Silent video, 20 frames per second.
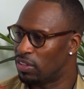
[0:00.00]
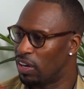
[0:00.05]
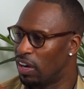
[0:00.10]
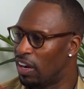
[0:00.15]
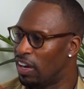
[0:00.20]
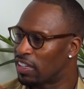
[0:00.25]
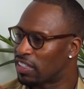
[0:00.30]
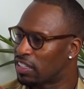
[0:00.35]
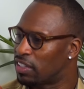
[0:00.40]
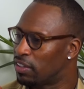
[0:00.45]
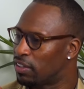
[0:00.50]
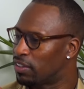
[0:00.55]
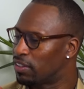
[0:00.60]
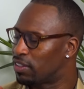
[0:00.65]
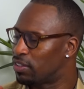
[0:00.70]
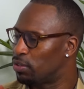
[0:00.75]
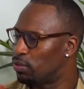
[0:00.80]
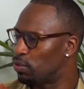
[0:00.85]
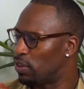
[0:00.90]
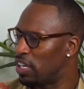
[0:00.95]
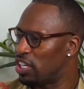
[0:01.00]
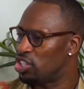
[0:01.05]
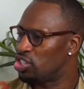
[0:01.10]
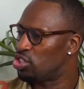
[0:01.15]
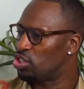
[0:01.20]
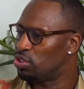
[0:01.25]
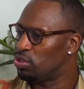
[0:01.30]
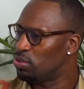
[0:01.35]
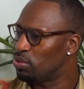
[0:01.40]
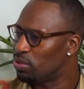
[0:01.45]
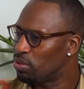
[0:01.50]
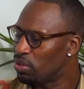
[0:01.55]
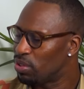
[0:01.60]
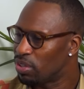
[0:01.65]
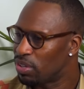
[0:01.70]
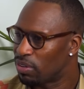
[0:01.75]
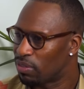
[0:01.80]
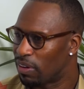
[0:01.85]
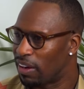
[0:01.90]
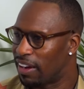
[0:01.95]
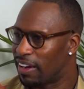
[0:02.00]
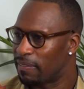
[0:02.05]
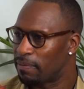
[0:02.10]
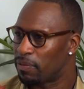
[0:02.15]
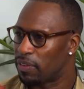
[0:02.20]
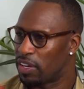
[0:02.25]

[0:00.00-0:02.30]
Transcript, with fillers: aunt could raise you, right?